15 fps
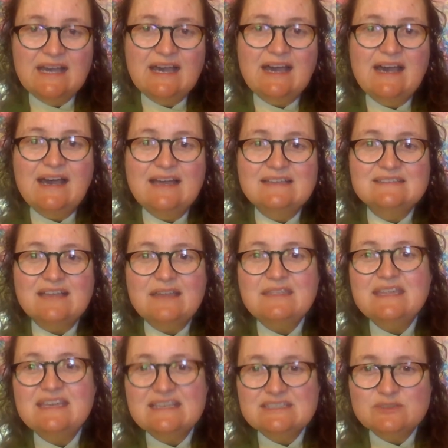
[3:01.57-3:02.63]
And I
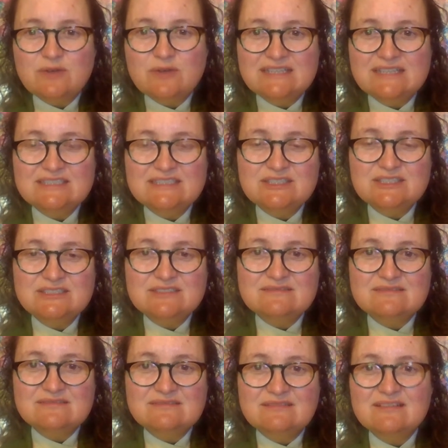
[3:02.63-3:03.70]
think it's quite a good
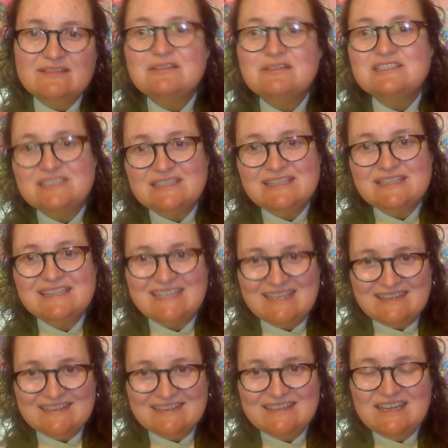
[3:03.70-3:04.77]
Christian
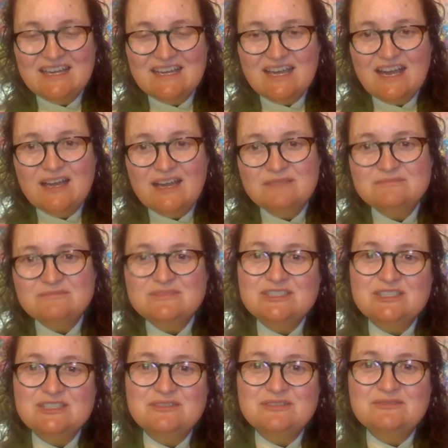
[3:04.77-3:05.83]
thing
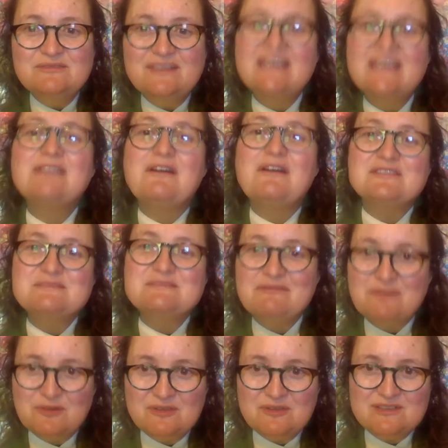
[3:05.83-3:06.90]
to think of others
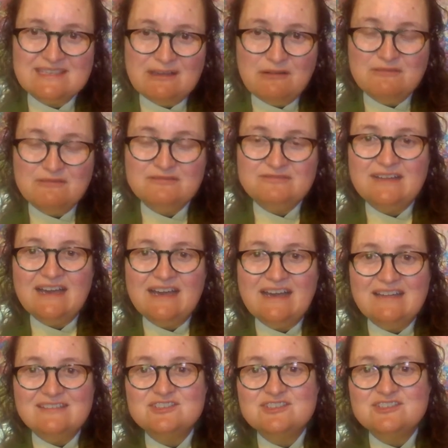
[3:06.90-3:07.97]
before yourself
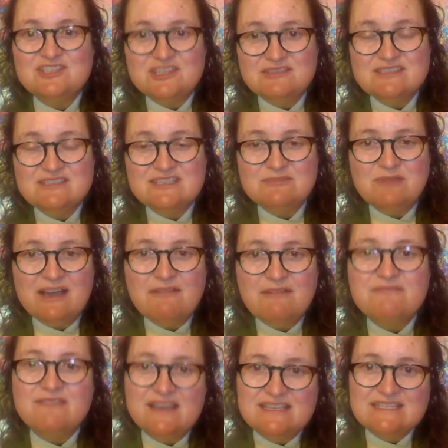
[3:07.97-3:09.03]
and to choose to wear a
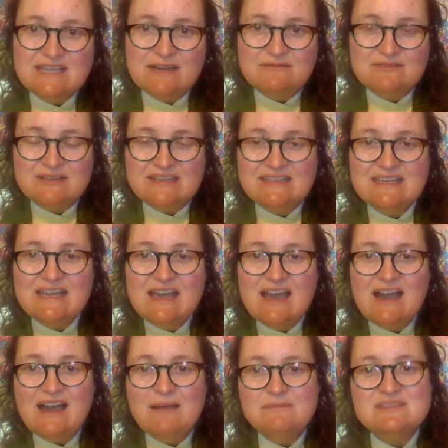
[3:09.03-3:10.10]
face covering
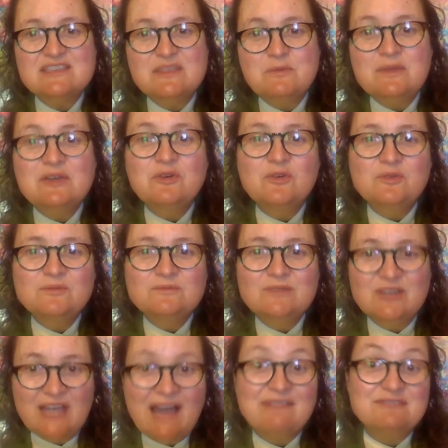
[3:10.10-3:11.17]
so that we all
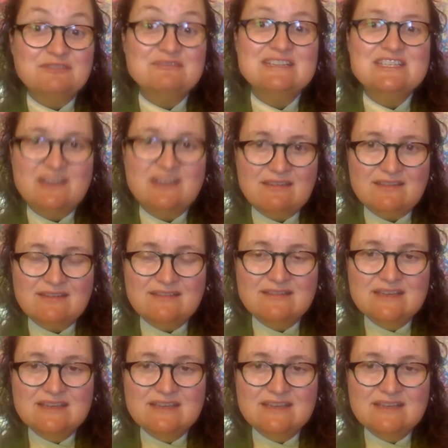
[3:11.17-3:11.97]
look after each other.